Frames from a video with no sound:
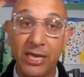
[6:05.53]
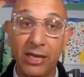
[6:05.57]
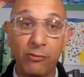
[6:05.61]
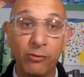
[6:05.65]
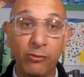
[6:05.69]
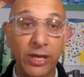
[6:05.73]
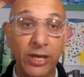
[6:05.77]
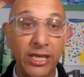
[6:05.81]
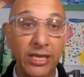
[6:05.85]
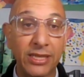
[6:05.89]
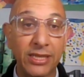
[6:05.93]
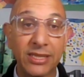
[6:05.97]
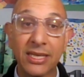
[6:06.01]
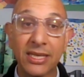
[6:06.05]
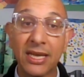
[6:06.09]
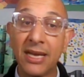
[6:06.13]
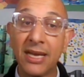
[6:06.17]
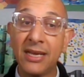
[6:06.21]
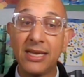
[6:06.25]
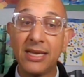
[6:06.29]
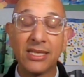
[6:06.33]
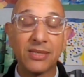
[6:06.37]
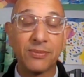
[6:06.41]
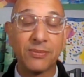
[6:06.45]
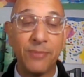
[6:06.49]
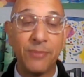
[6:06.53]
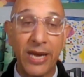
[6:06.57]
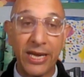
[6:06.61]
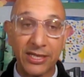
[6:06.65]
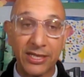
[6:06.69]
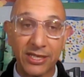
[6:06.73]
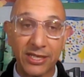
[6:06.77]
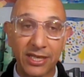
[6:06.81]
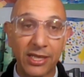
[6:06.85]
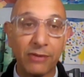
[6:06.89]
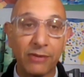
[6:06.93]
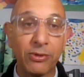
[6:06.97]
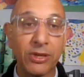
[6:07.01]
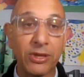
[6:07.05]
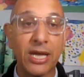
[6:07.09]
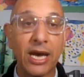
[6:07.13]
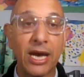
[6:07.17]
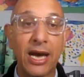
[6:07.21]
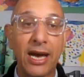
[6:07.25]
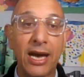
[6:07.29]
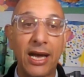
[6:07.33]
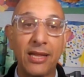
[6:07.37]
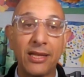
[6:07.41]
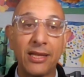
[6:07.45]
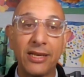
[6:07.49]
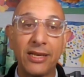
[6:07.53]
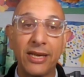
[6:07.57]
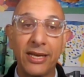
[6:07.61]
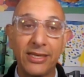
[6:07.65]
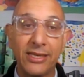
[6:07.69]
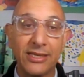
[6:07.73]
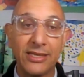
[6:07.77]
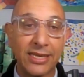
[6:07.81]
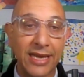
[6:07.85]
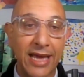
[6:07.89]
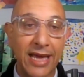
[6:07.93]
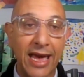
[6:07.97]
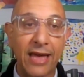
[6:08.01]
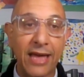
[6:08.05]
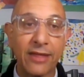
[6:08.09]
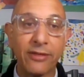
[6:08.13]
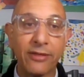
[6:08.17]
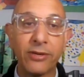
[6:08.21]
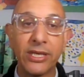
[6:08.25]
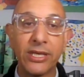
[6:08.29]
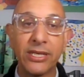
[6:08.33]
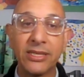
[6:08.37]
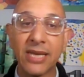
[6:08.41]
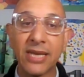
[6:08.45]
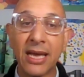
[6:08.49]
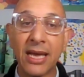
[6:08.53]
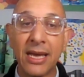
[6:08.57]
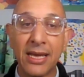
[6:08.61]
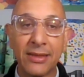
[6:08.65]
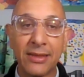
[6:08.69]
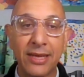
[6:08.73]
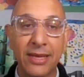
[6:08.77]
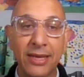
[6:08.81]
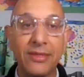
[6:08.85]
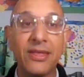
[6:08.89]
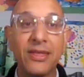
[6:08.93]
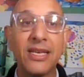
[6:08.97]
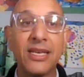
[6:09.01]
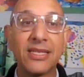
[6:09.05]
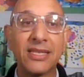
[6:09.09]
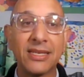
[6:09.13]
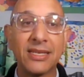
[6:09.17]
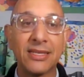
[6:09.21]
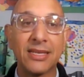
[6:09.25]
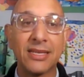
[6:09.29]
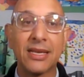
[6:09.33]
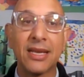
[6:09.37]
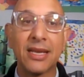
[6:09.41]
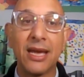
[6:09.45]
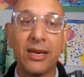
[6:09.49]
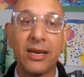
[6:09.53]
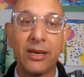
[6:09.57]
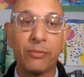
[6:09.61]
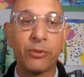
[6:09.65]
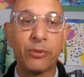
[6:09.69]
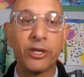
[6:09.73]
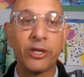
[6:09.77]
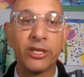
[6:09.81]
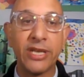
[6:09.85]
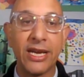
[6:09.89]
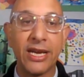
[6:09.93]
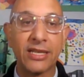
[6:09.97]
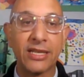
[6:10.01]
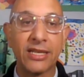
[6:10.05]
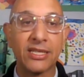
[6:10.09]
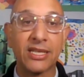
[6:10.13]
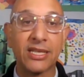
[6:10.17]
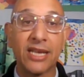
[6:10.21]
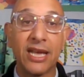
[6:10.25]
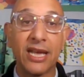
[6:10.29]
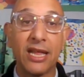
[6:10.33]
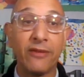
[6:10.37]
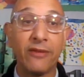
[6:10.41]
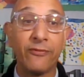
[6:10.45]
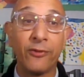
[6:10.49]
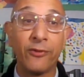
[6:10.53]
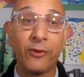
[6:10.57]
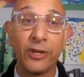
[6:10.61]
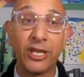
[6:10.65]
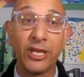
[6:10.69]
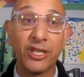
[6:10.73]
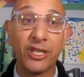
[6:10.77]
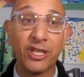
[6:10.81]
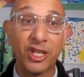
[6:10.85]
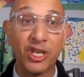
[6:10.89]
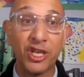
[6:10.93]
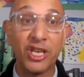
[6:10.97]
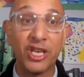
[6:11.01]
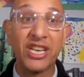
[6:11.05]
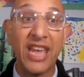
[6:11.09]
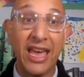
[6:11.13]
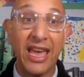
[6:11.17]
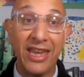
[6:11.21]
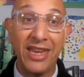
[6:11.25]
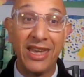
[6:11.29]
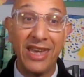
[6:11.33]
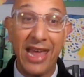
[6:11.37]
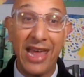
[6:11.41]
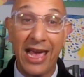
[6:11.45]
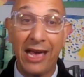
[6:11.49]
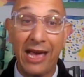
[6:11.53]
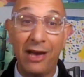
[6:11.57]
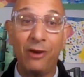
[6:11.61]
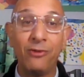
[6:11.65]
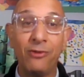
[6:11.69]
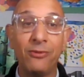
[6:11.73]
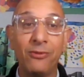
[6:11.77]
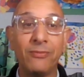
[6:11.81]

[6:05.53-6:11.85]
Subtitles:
many weeks, especially with the holidays and gatherings, that this is the kind of protection California should get now.